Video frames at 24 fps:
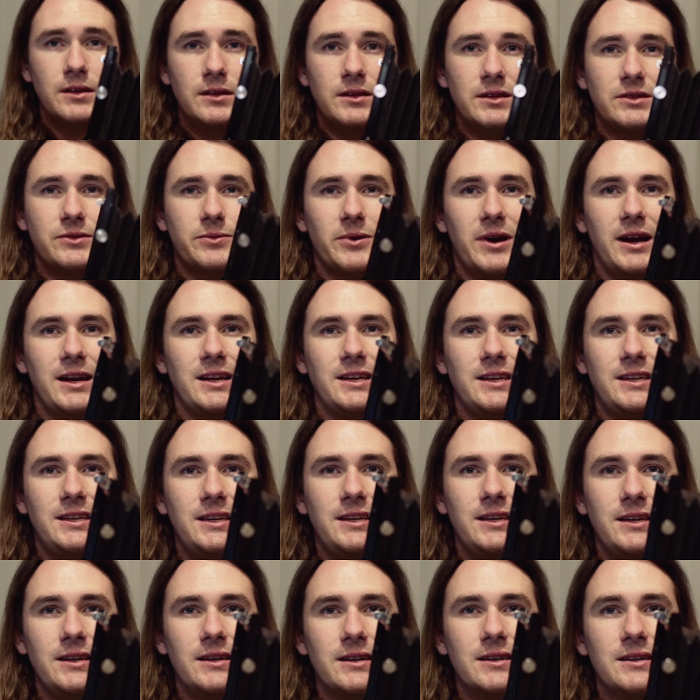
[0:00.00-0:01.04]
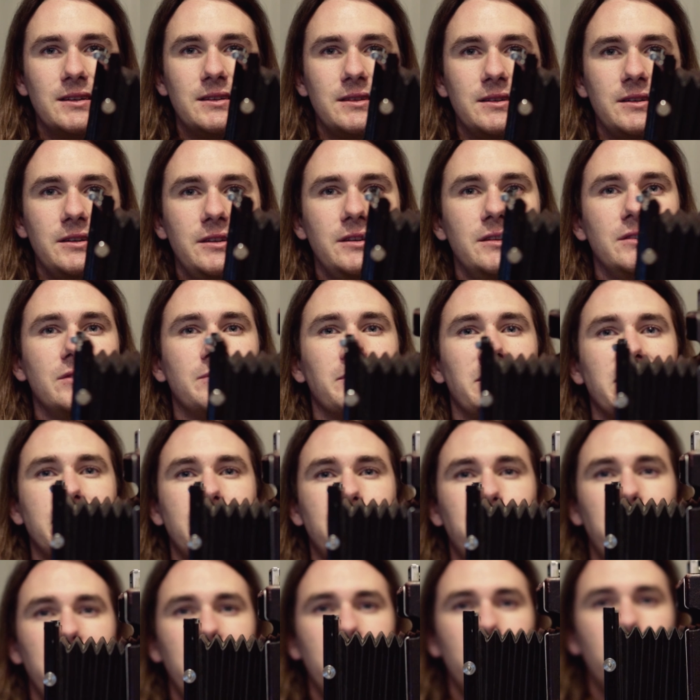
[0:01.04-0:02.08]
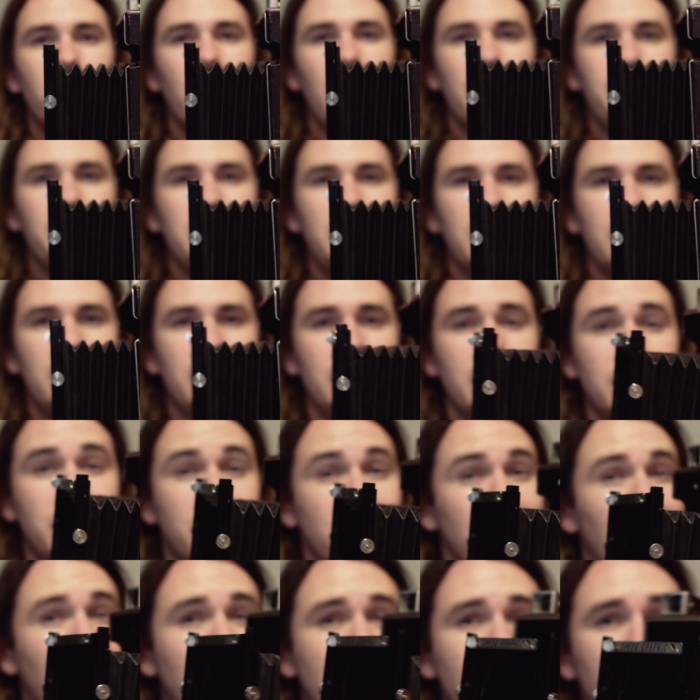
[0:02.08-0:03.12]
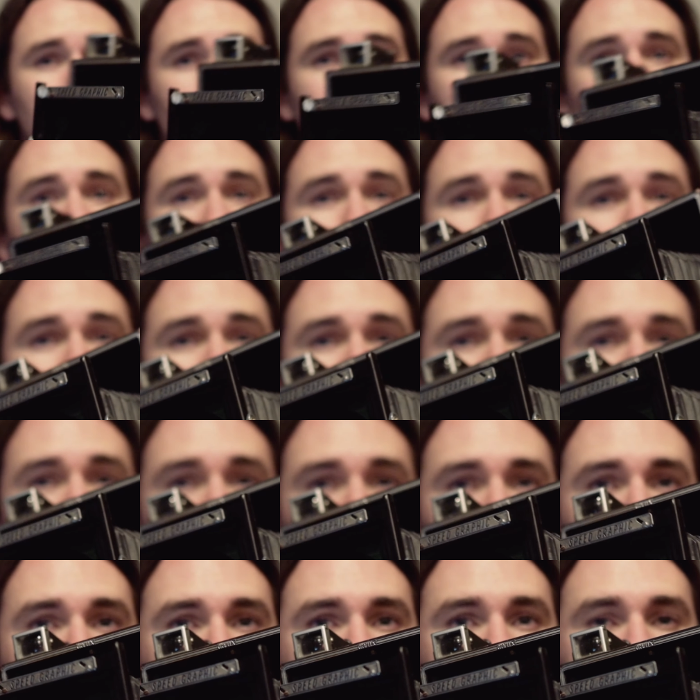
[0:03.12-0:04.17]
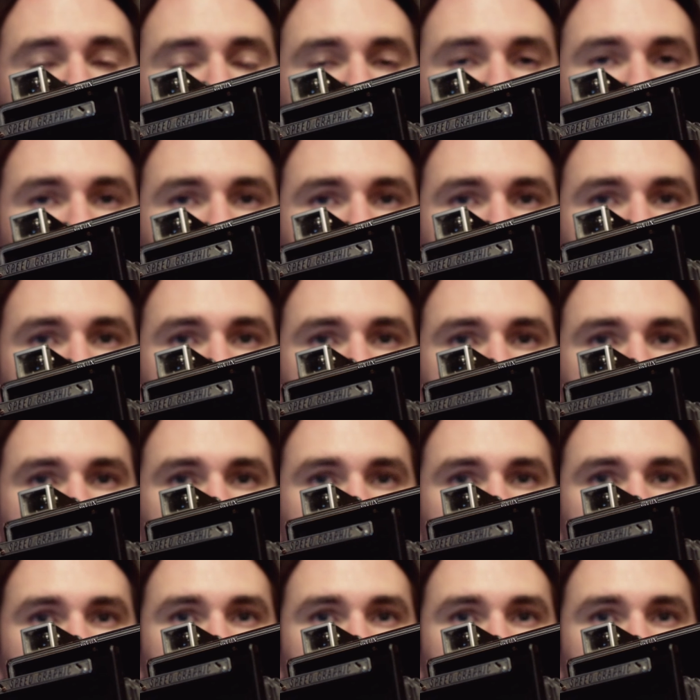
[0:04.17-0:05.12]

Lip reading: This right here is my speed graphic, and it's actually the smallest 4x5 I